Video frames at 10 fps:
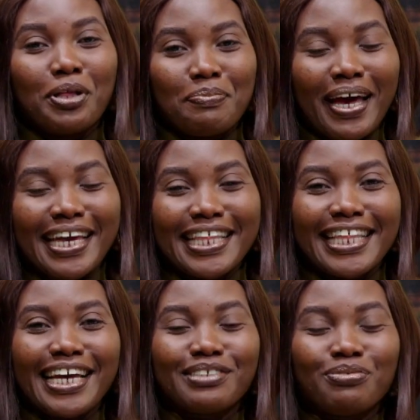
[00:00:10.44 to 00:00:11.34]
back and
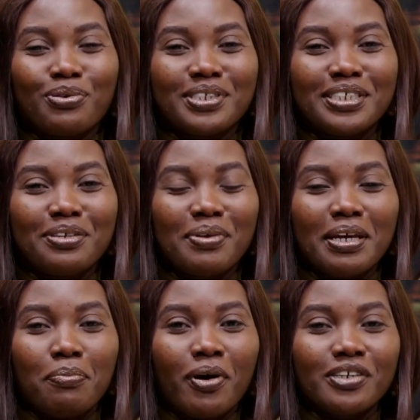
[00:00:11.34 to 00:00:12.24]
thanks for still being a
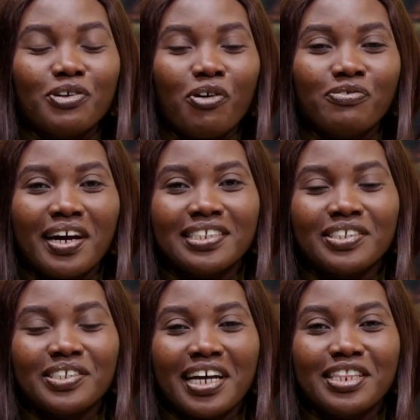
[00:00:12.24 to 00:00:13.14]
part of Rise and
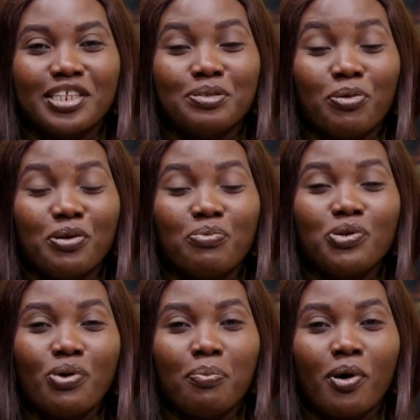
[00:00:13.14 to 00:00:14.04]
Shine this morning. We
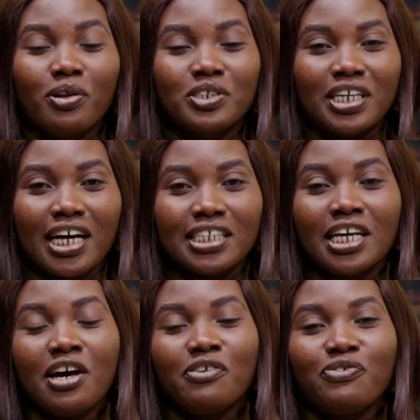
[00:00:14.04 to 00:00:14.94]
do apologize
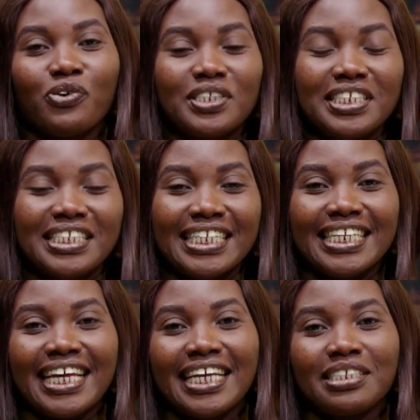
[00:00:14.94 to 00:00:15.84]
for the
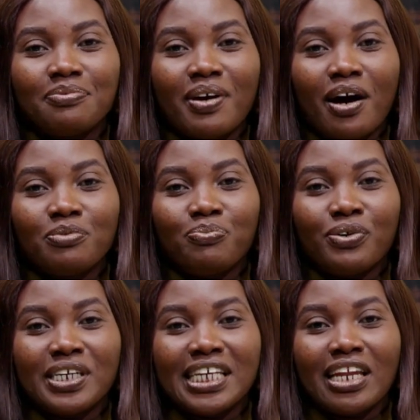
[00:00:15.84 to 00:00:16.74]
delays around
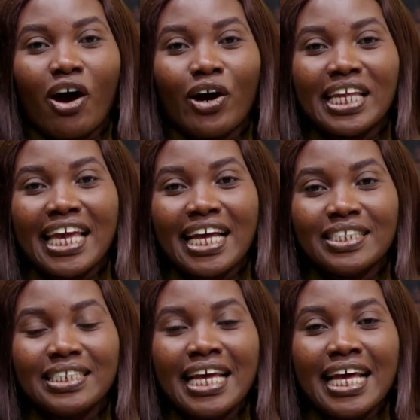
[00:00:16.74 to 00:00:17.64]
bringing our
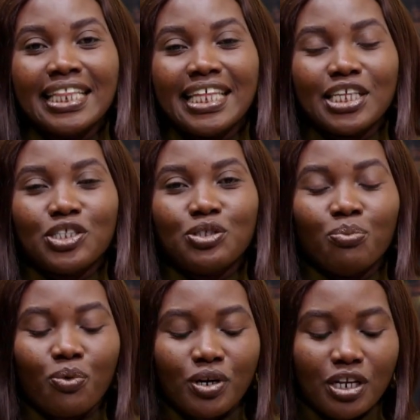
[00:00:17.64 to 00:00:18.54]
guest this
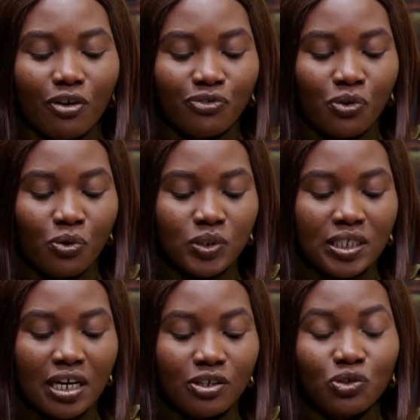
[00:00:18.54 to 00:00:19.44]
morning. Of course,
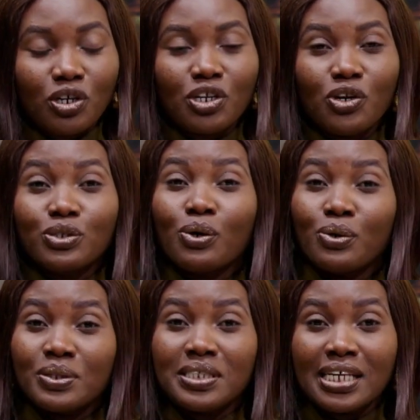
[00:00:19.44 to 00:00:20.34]
joining us
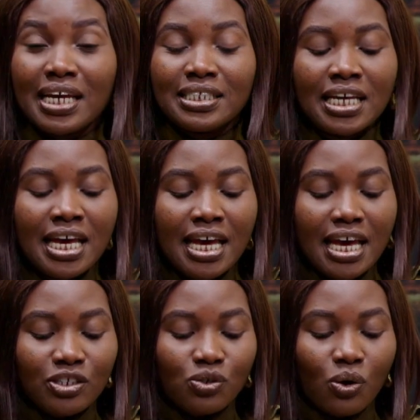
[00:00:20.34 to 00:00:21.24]
on set
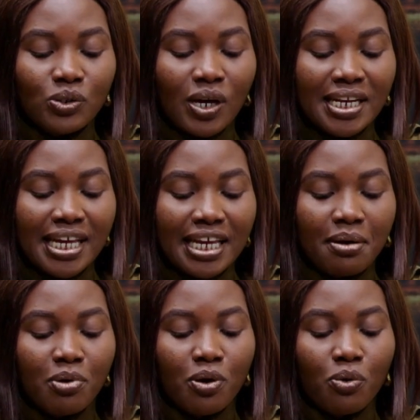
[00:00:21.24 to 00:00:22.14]
is Dr.
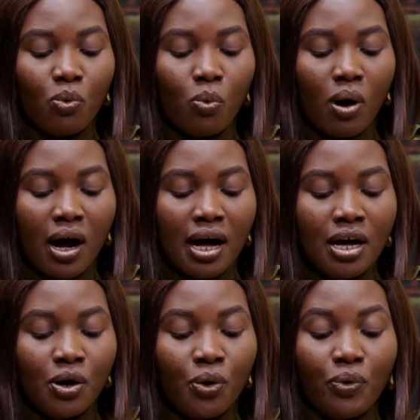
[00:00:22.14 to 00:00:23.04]
Aniekeme Uwa,
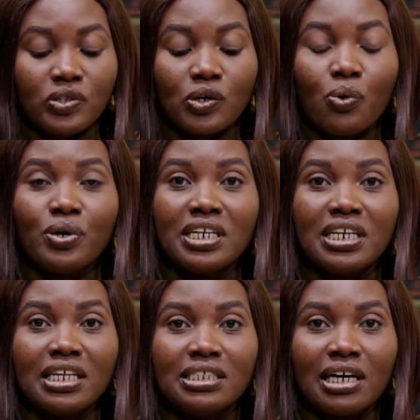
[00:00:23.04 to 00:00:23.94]
who is the
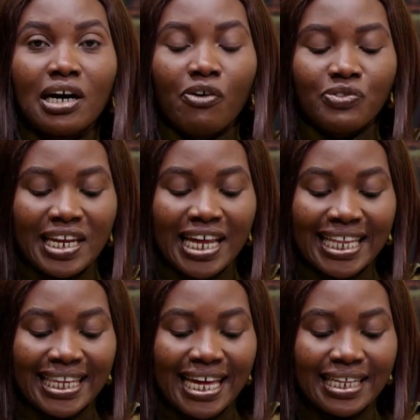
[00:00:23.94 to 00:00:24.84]
coordinator of the
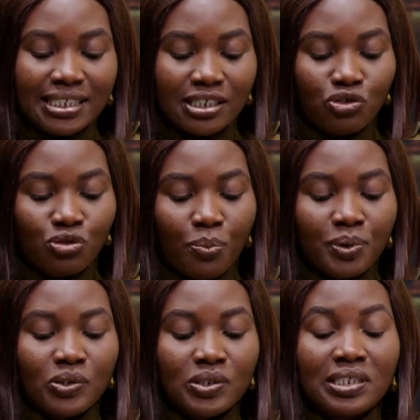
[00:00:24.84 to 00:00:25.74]
Neglected
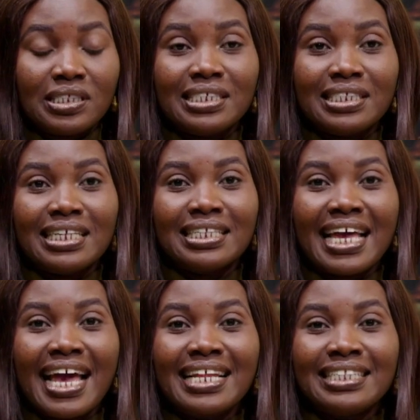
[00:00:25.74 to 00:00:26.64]
Tropical Diseases
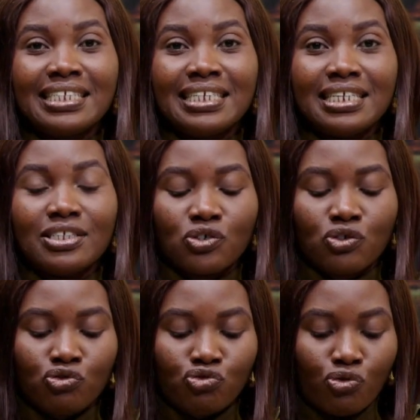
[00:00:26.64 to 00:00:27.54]
NTD's
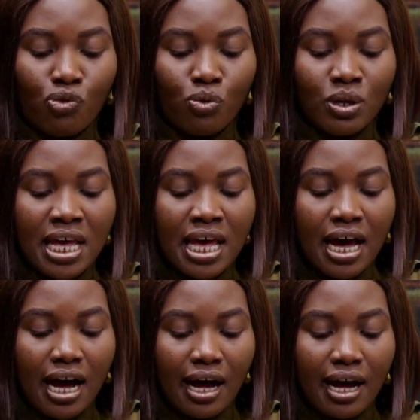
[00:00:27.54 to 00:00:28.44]
Control
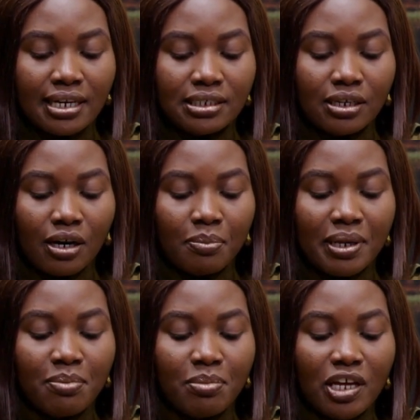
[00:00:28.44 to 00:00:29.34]
and
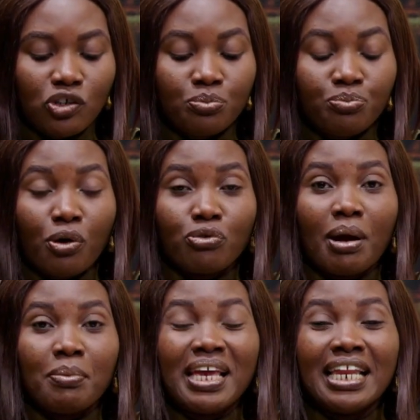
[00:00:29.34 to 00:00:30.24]
Elimination
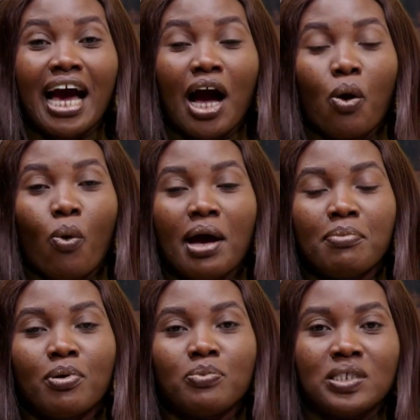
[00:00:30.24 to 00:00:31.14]
Program in Akwa
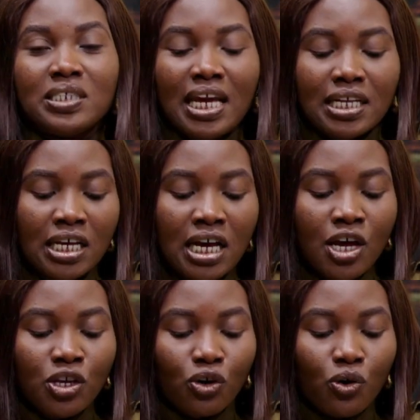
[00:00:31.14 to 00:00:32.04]
Ibom State.
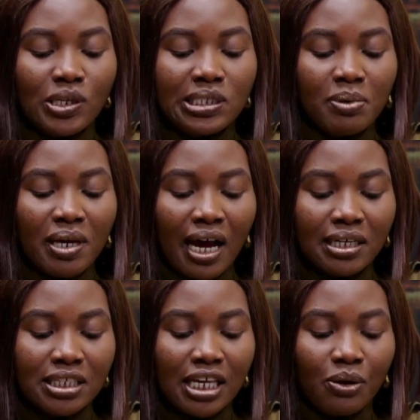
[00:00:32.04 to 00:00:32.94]
You're going to be
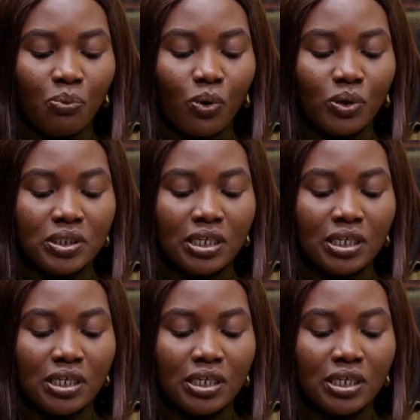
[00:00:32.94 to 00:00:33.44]
asking what